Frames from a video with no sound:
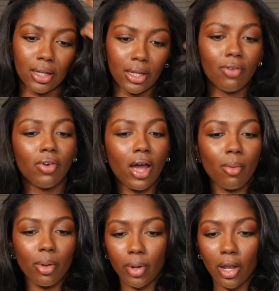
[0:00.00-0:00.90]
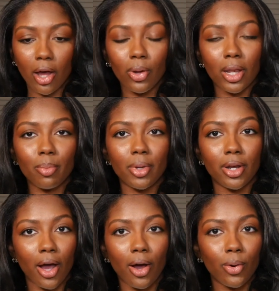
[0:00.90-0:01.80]
leave a comment below and let me
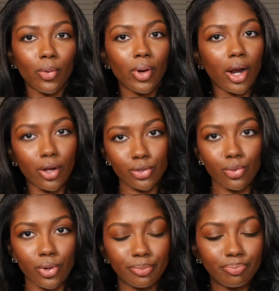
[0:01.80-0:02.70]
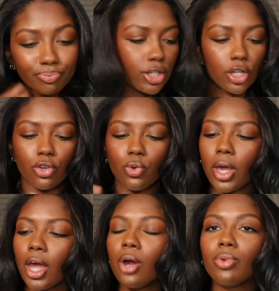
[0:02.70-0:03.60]
know and I'll do one so you
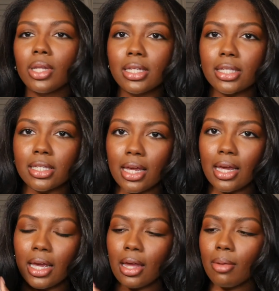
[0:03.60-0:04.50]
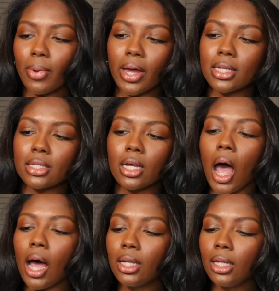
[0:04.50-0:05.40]
can't really see because look,
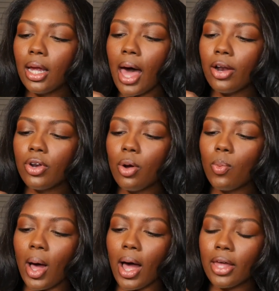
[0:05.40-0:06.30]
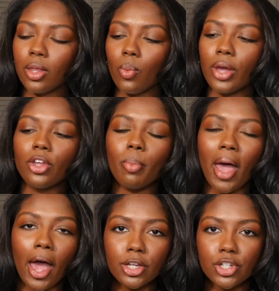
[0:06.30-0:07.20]
OLLY, I don't know why the way their
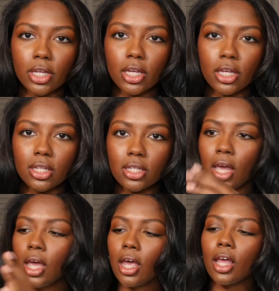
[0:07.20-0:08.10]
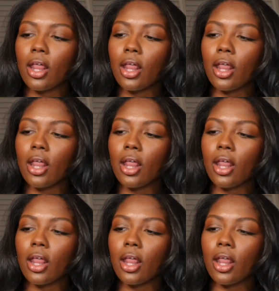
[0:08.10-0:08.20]
packaging is, it